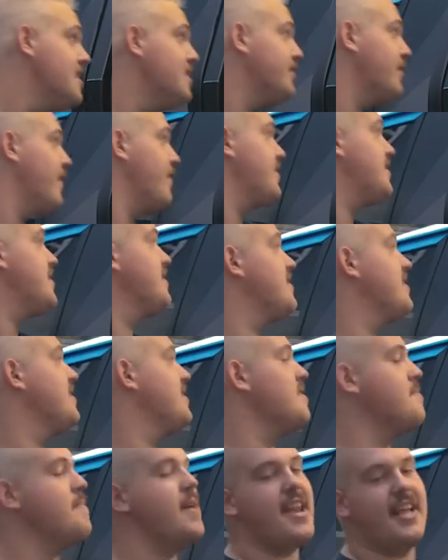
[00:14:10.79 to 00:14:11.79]
So this is the
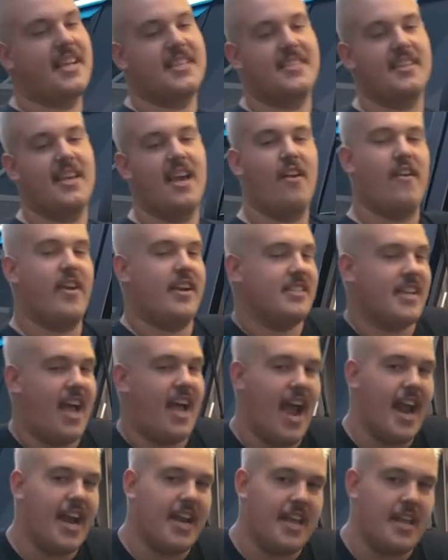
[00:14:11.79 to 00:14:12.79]
Dometic
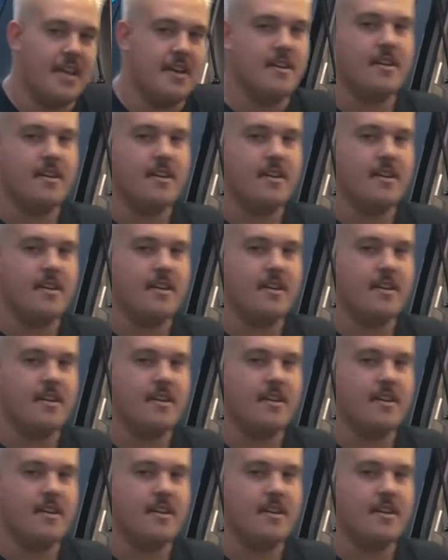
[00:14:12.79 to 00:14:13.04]
CRX80